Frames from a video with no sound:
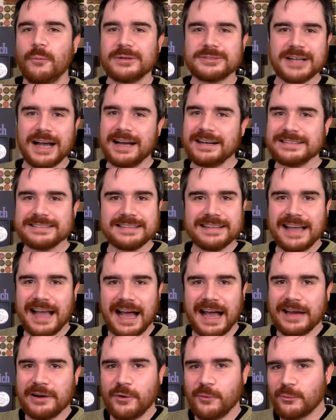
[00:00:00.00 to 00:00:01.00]
Which,
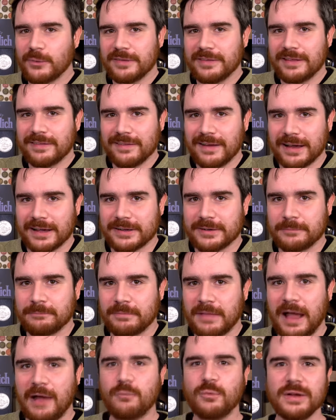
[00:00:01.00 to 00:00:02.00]
honestly, I don't really like.
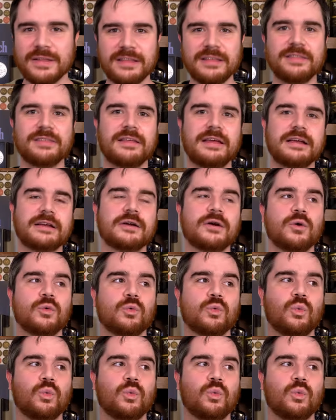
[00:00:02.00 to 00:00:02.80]
I really think